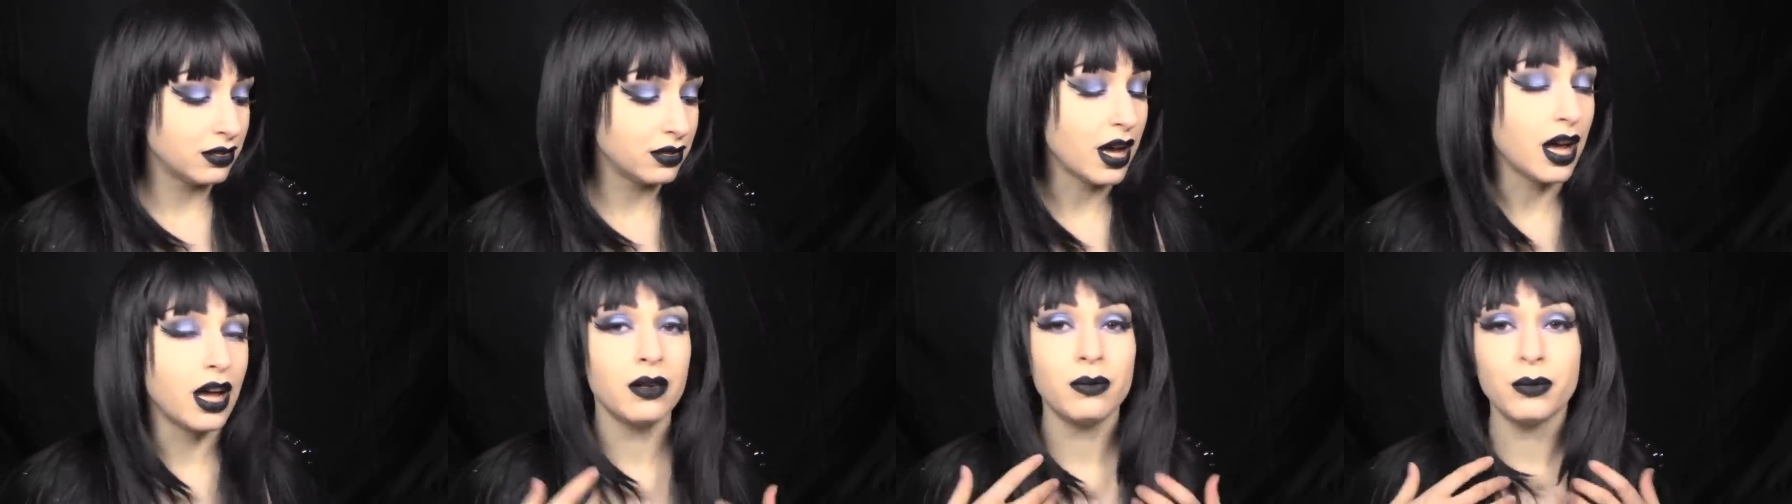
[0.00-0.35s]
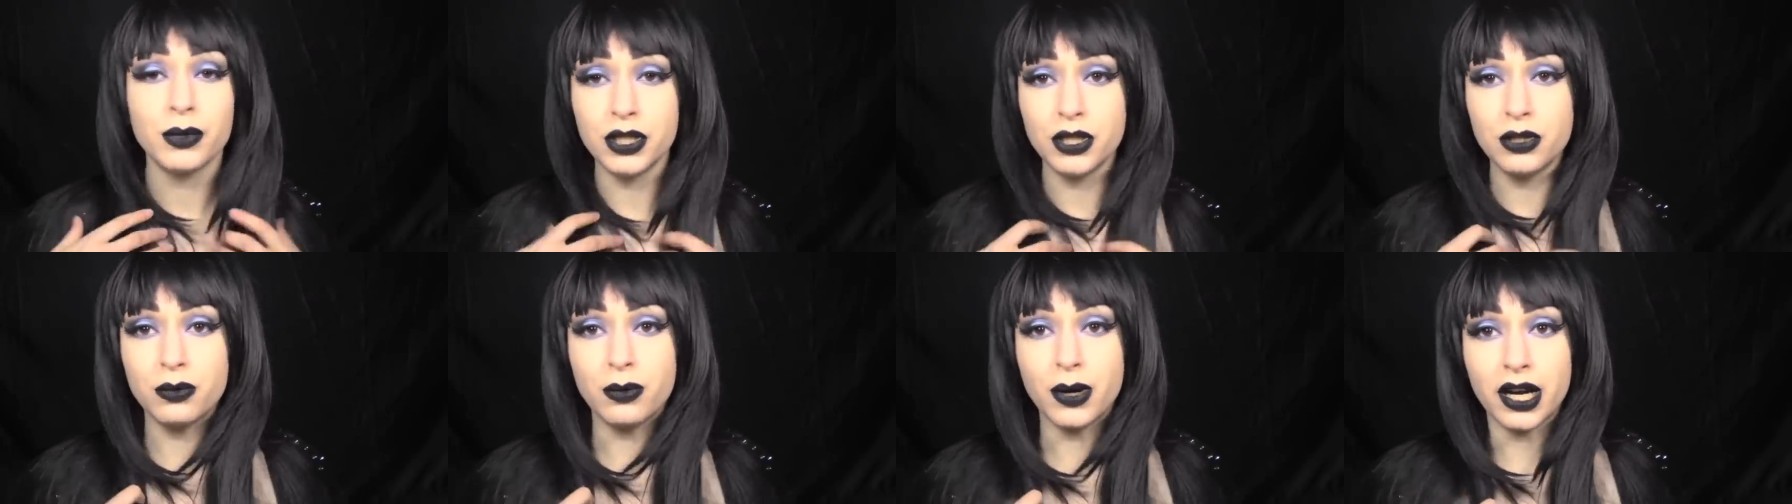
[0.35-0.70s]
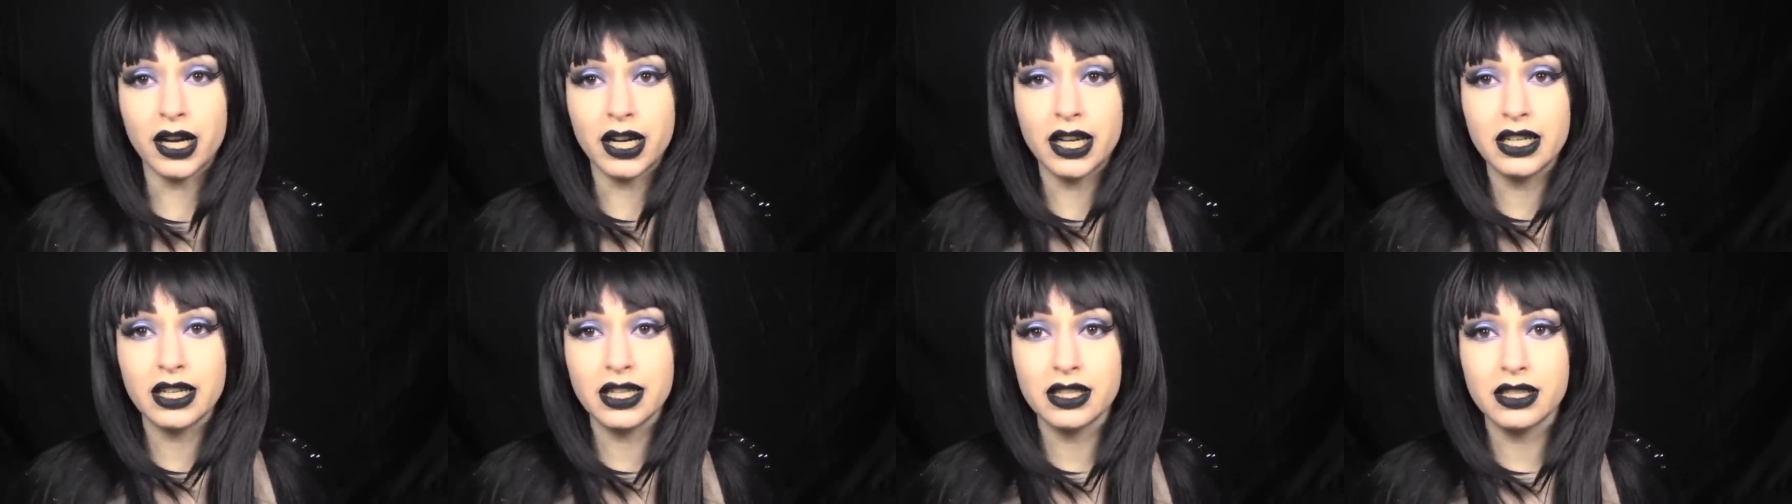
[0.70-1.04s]
Not when you're
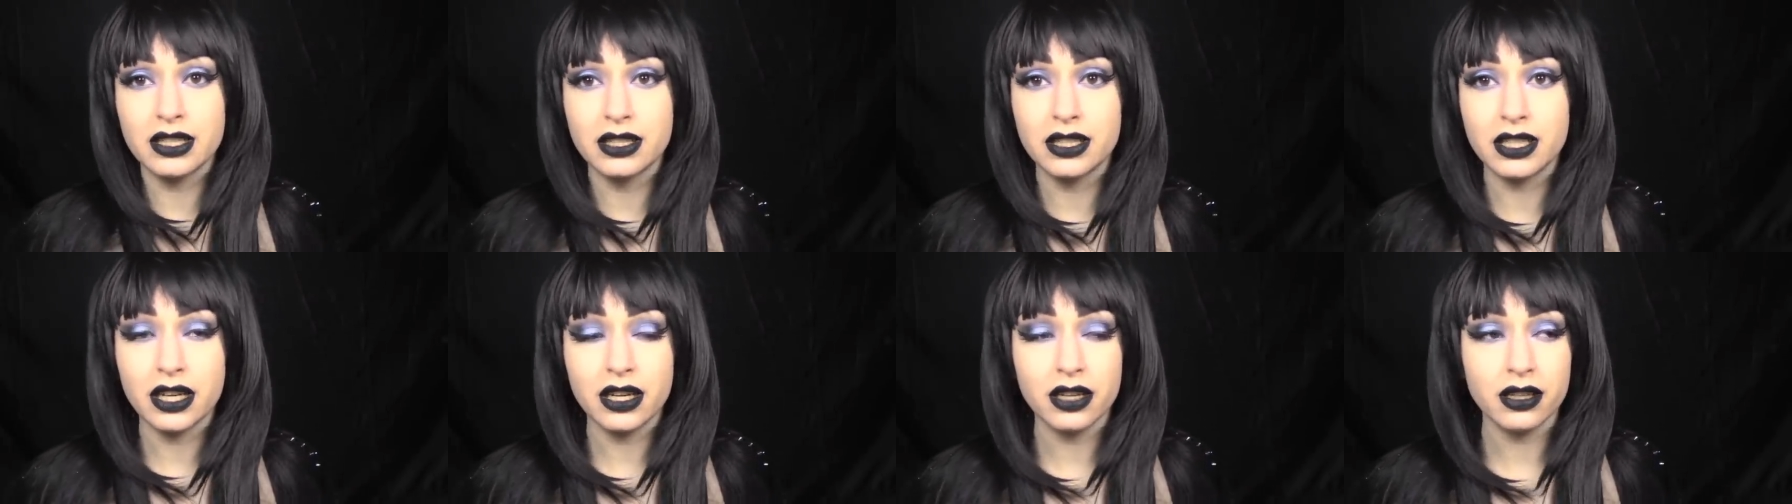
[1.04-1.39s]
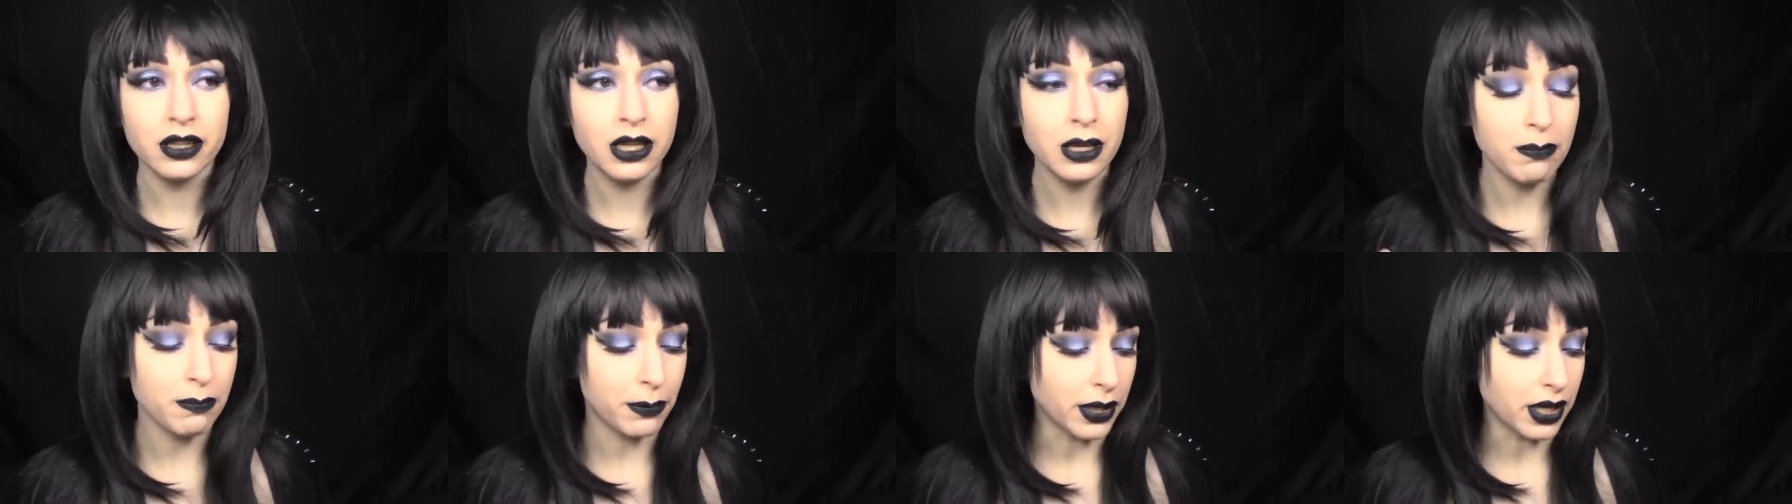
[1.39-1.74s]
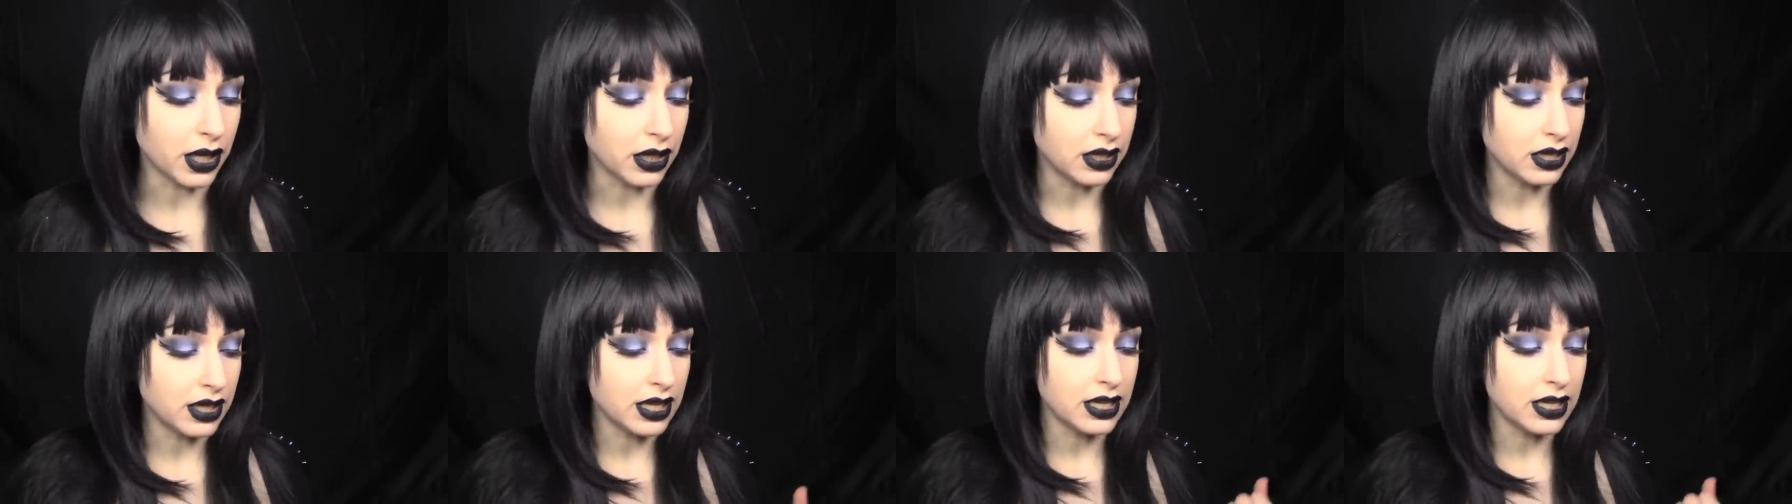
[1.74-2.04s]
wearing it necessarily, but